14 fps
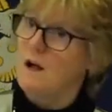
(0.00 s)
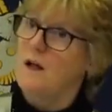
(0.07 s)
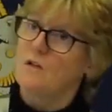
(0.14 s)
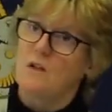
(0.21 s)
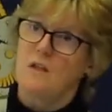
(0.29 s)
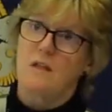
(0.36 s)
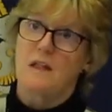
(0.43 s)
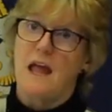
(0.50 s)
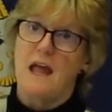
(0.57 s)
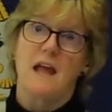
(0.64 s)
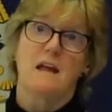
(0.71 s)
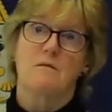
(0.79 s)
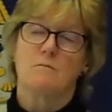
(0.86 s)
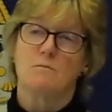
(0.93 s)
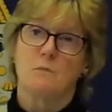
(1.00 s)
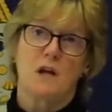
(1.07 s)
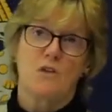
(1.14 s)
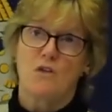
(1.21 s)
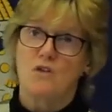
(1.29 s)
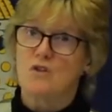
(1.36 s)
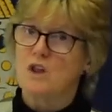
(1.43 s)
As I say,
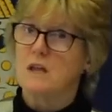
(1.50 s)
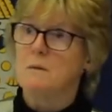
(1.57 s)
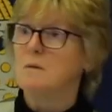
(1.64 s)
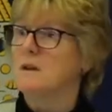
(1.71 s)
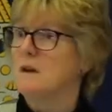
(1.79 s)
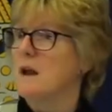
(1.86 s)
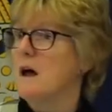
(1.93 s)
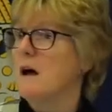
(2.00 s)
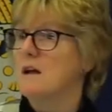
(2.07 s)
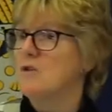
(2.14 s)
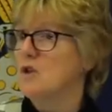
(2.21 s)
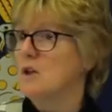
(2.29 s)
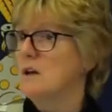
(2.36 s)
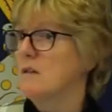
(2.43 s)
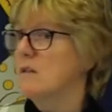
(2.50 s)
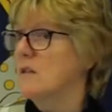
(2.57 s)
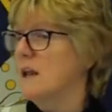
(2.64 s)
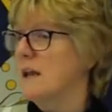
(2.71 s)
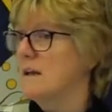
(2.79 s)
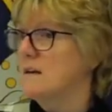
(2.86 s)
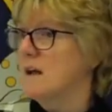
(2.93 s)
because it's cheaper than hygiene and
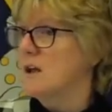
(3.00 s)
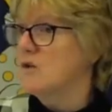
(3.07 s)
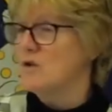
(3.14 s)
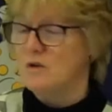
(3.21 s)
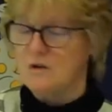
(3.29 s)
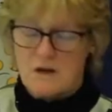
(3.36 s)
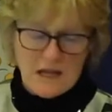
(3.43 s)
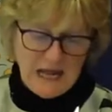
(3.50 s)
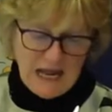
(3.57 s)
sanitation